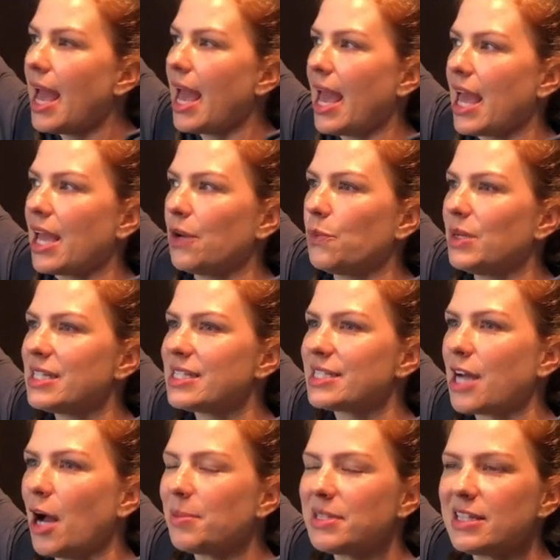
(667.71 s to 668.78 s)
and we
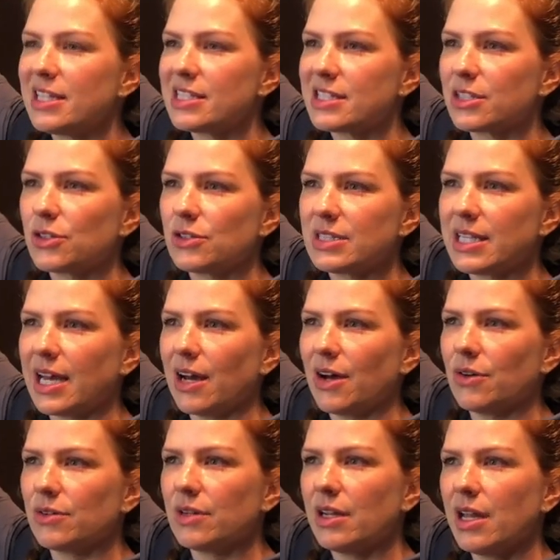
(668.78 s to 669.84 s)
stopped in this little
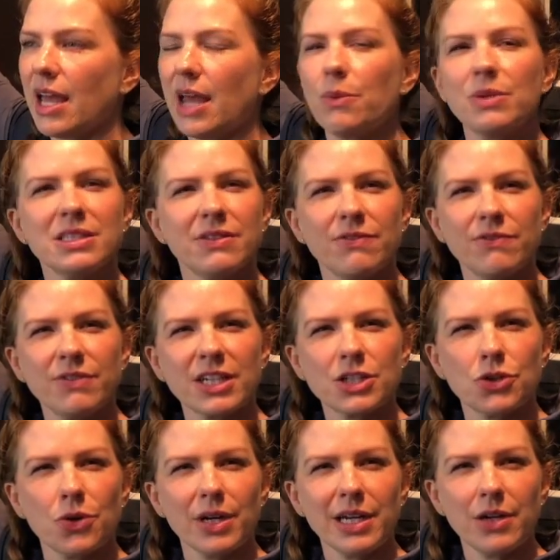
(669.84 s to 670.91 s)
town, and was it
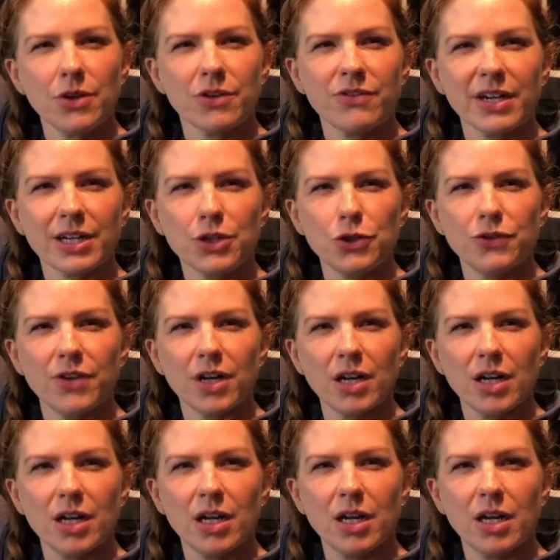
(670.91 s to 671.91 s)
Victoria or Vancouver?